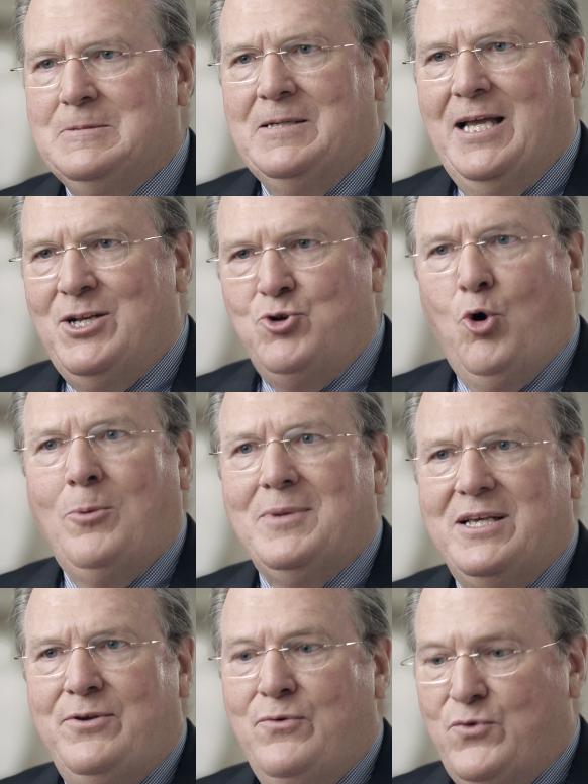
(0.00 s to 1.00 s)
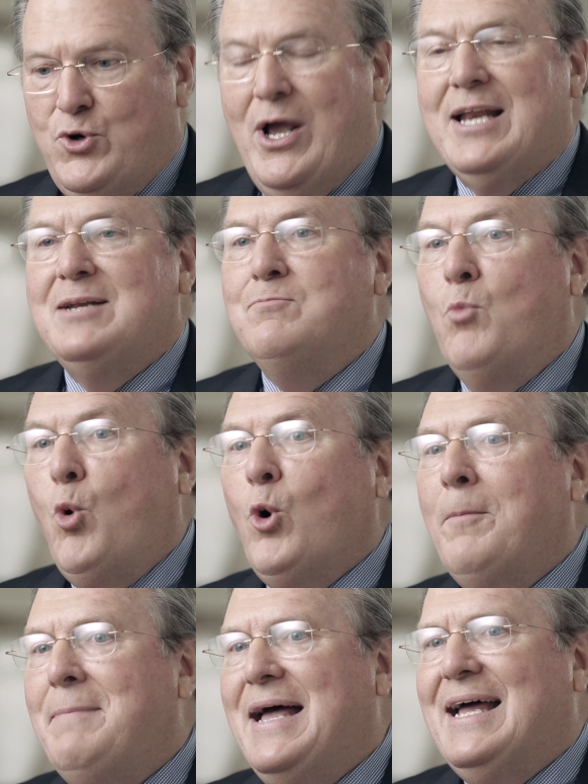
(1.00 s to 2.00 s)
And normally you've created more
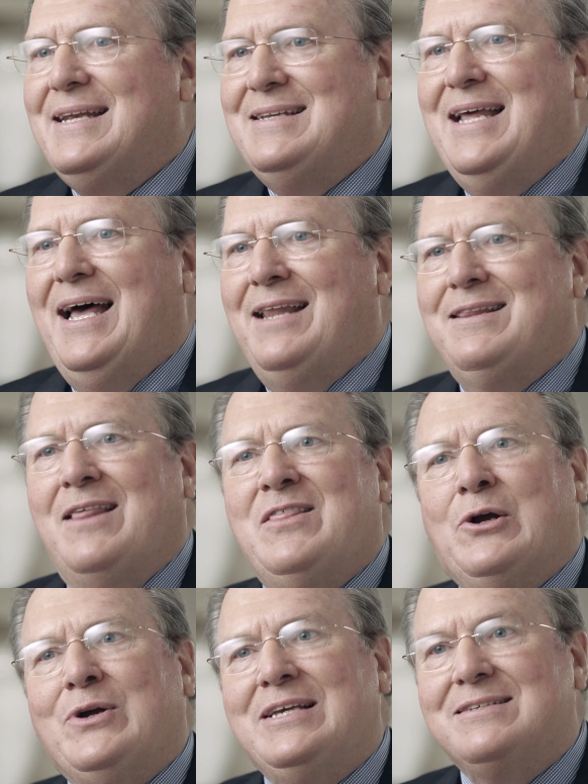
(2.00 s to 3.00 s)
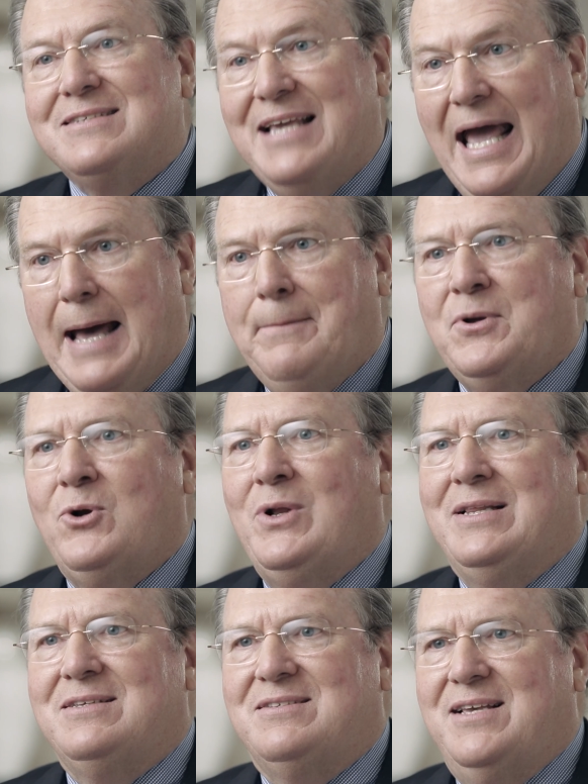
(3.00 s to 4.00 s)
bad debt than there is capital
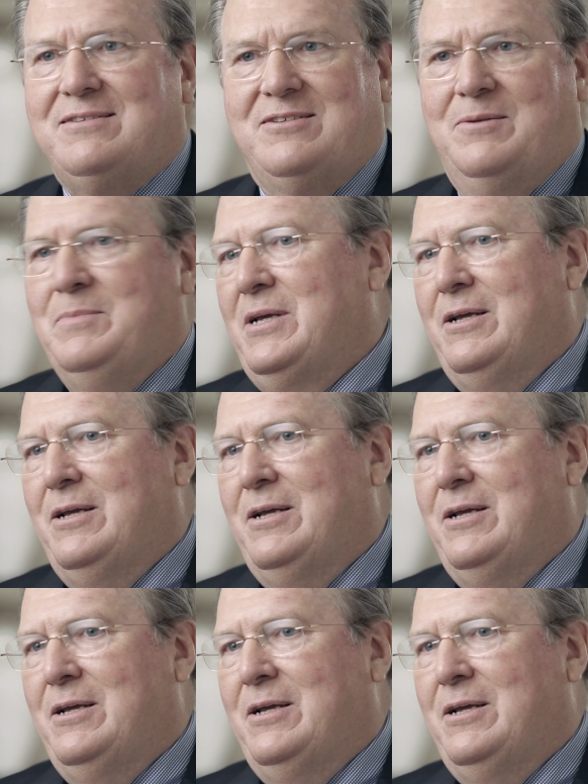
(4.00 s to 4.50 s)
in the system.